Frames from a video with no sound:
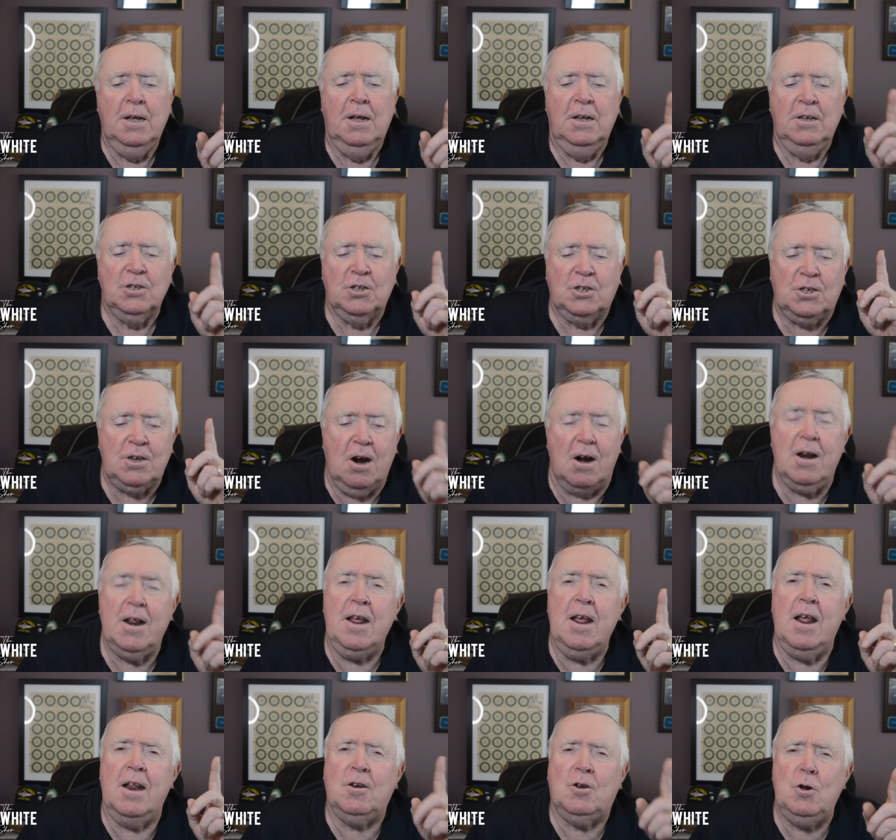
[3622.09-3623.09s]

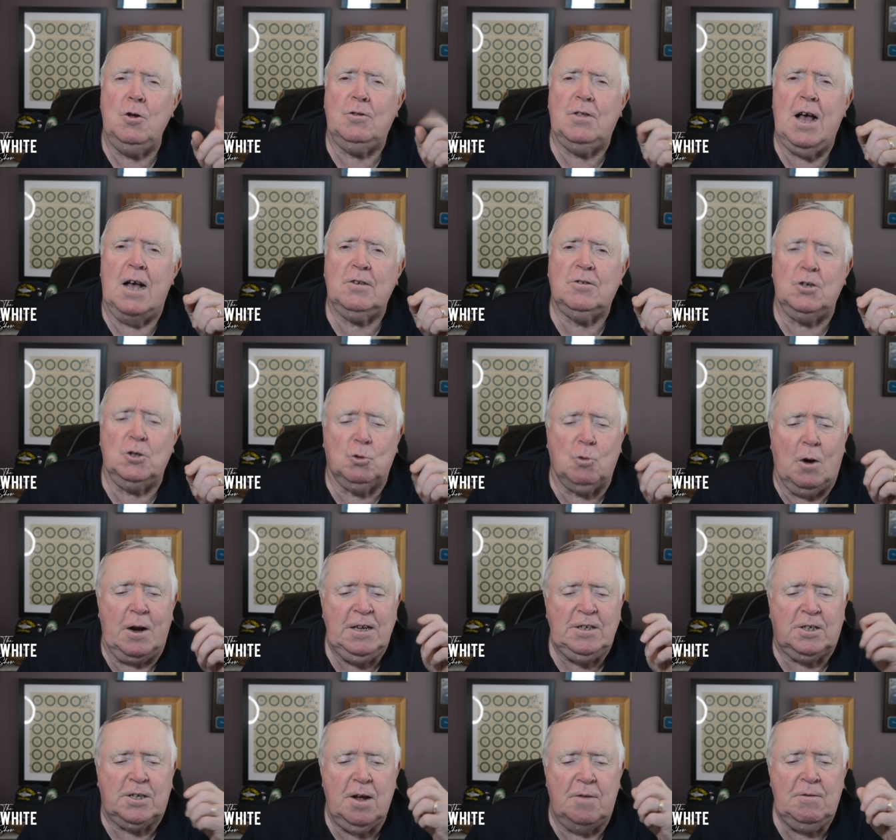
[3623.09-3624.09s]
starting in
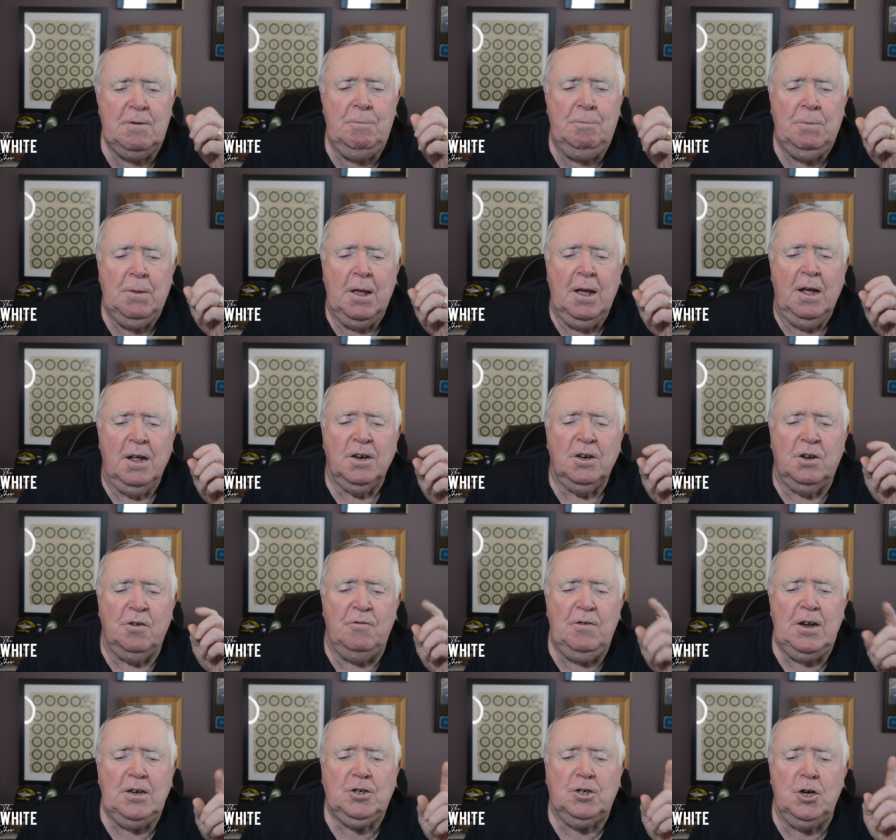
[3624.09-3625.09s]
2027,
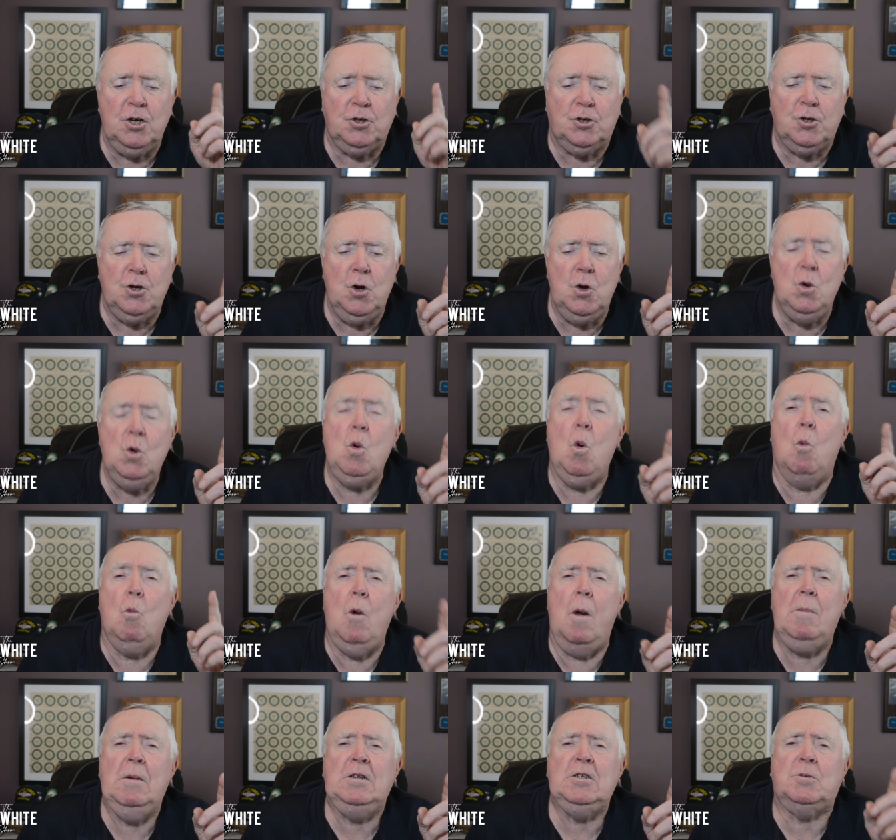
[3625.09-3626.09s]
Division II
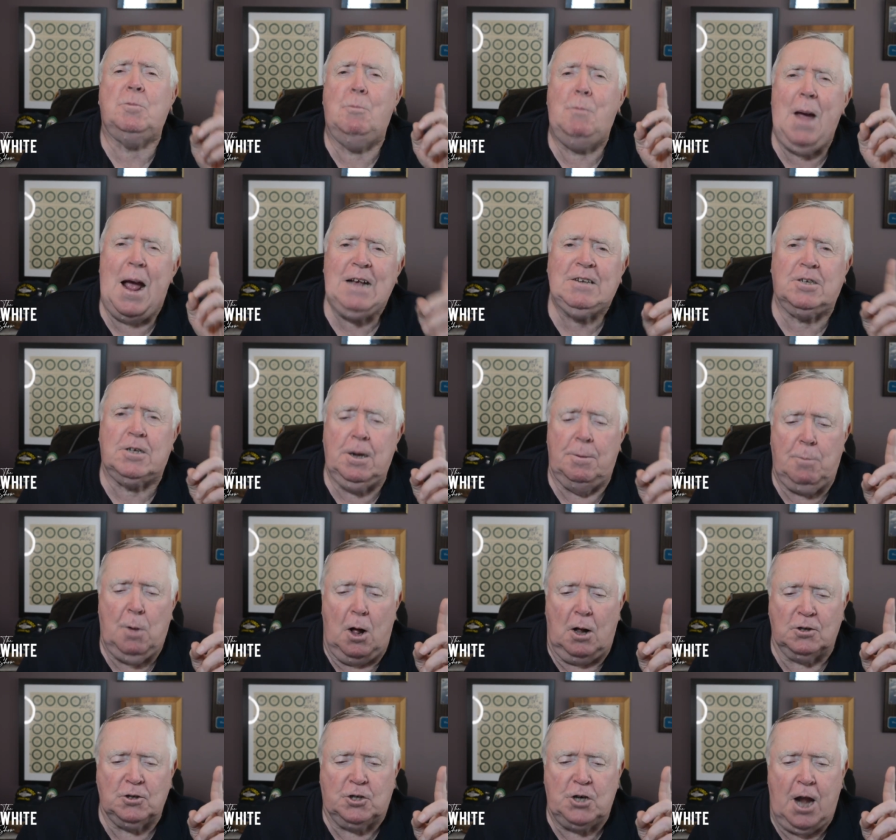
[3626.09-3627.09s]
Women's
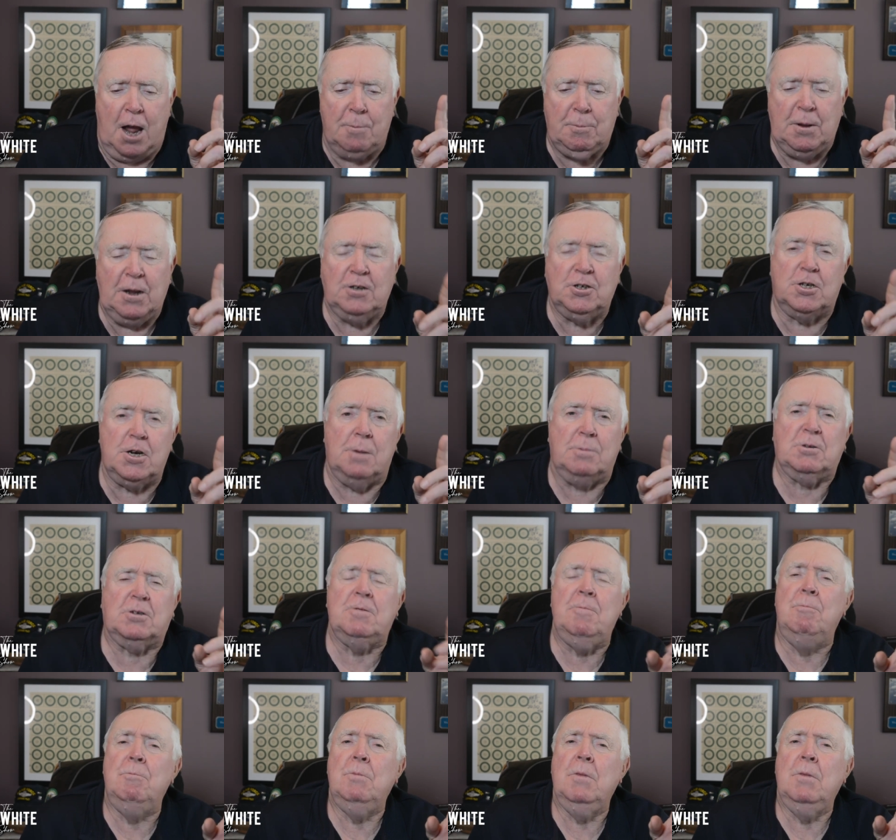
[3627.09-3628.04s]
Basketball Championships.